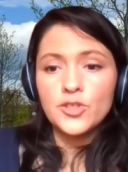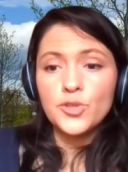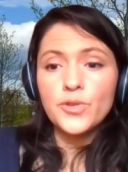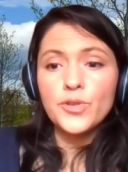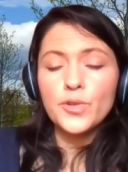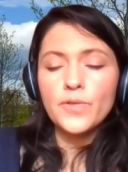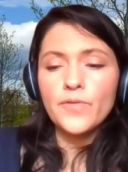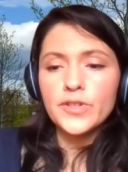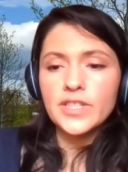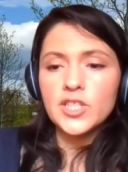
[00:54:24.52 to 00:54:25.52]
Do the
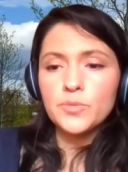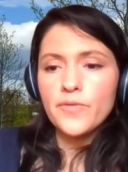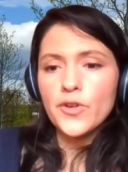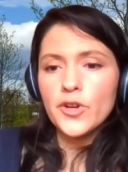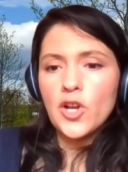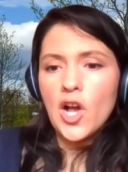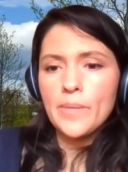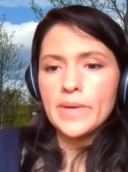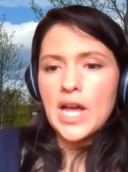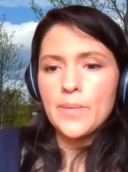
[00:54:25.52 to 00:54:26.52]
universities prefer
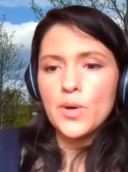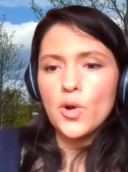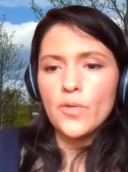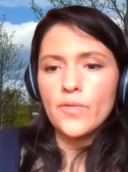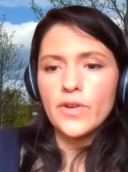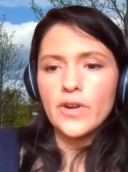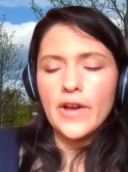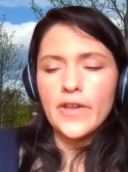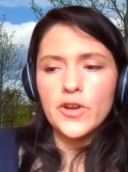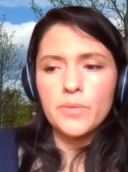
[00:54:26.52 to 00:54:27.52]
Common App over
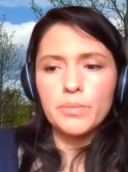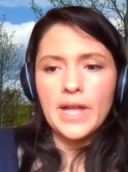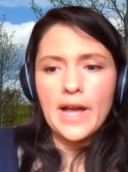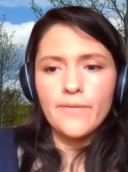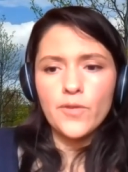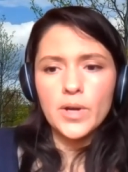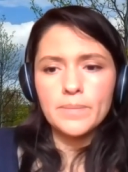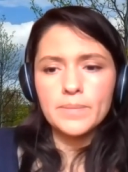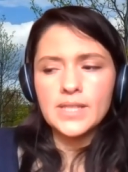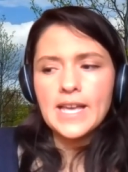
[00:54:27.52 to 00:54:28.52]
other
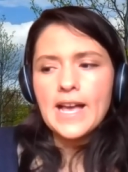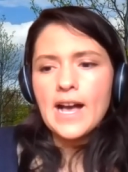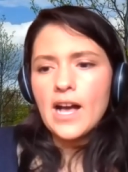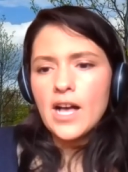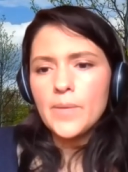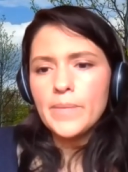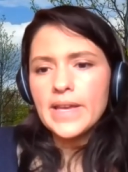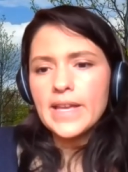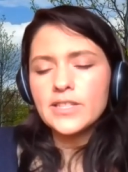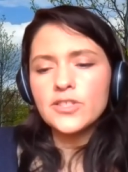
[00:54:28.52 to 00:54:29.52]
platforms? Um,
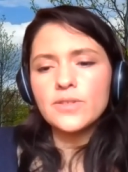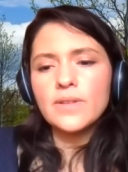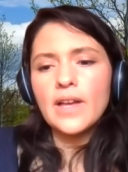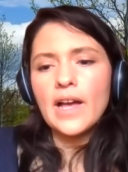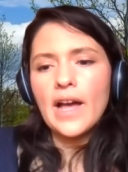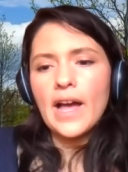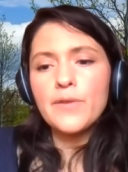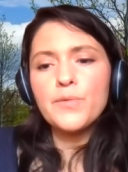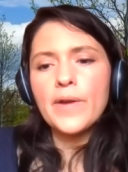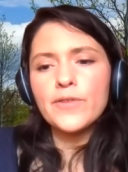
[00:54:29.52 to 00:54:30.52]
it's
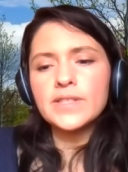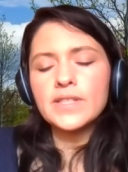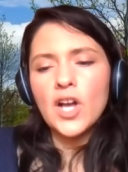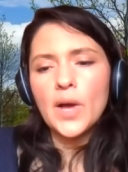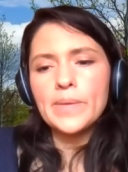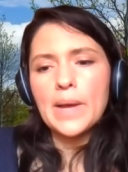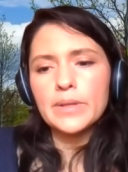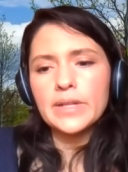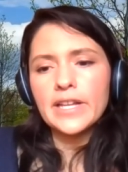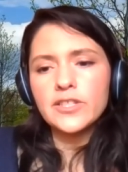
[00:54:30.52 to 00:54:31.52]
I reference the Common
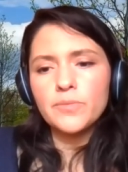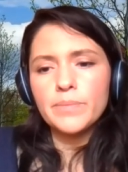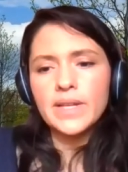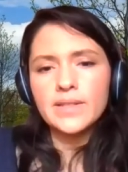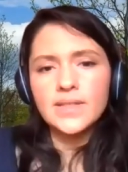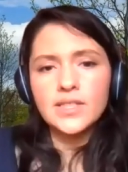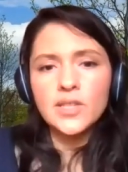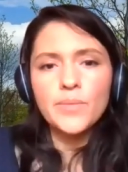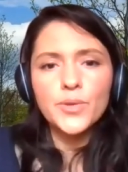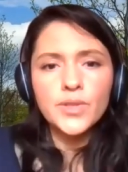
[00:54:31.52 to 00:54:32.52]
Application because it's
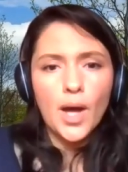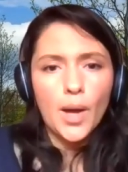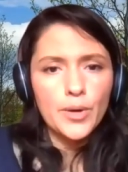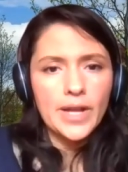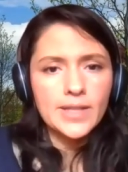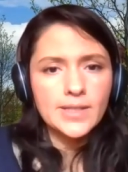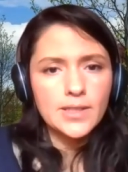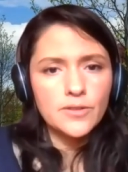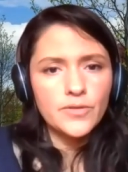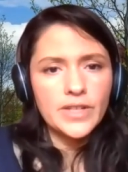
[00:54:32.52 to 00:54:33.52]
the most
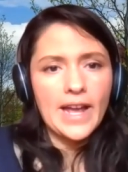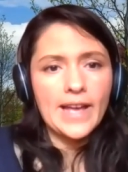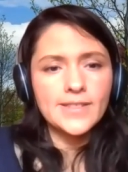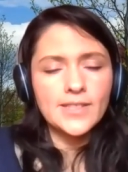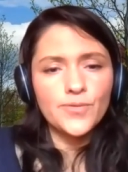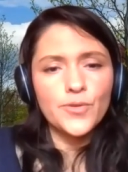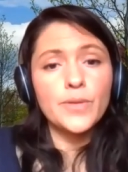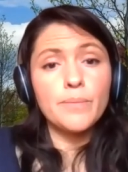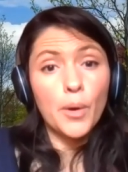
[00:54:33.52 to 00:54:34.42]
comprehensive. It asks for the